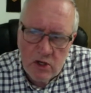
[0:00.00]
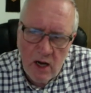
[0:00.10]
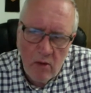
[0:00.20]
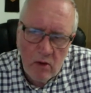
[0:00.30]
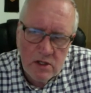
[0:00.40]

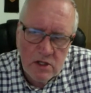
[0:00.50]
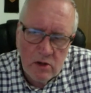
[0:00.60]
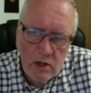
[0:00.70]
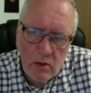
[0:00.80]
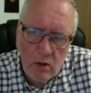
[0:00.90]
now where it's good
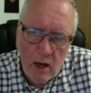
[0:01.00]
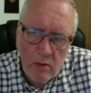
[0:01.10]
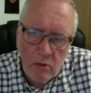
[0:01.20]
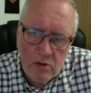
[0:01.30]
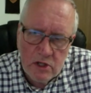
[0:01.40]
that we're
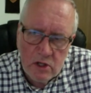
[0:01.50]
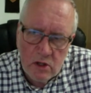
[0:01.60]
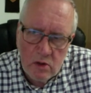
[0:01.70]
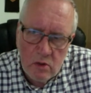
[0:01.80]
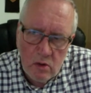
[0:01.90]
able to